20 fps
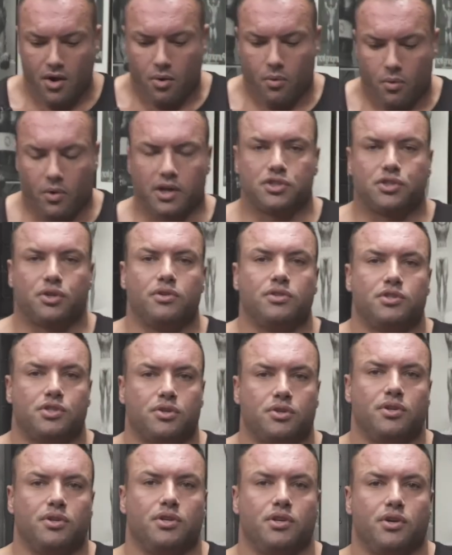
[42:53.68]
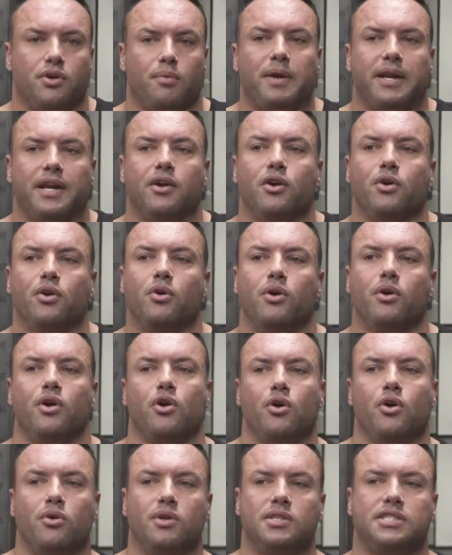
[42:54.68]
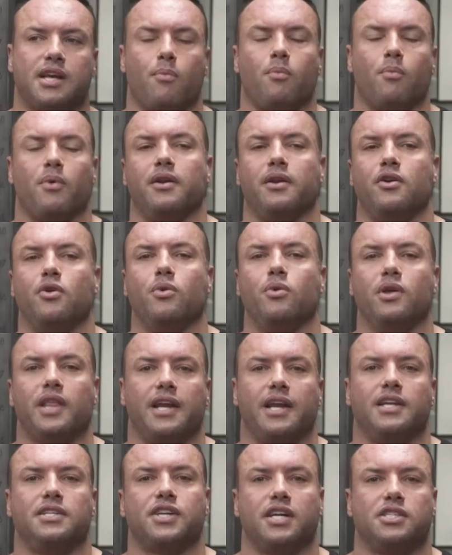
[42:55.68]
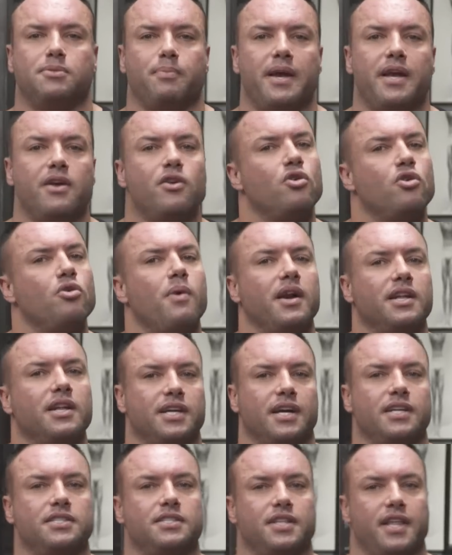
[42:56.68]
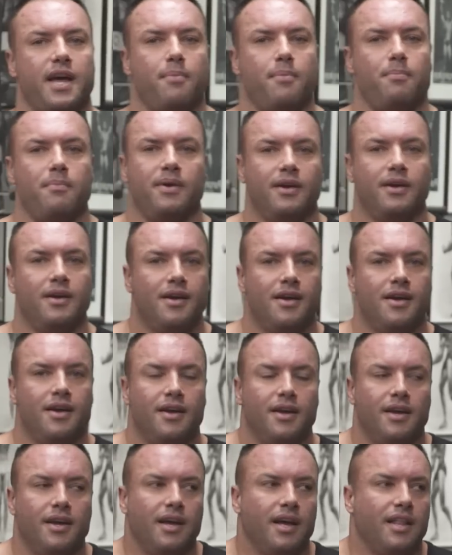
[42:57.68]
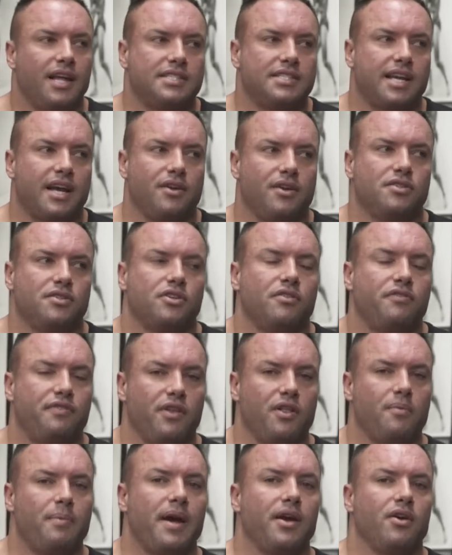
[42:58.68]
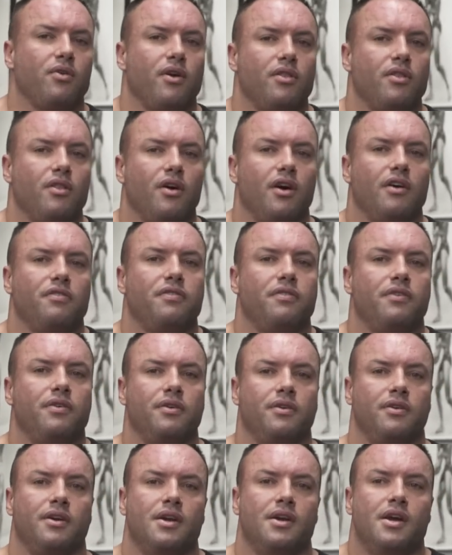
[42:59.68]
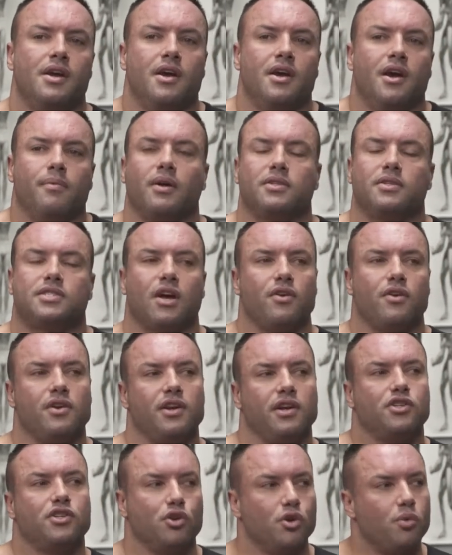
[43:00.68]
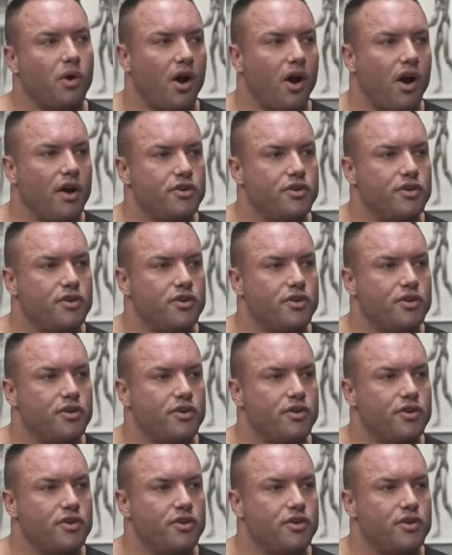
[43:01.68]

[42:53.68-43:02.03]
what I should and shouldn't do. I mean, who are they to judge me and who am I to judge them? And that's how you should feel about your own life. I'm not telling you to do what I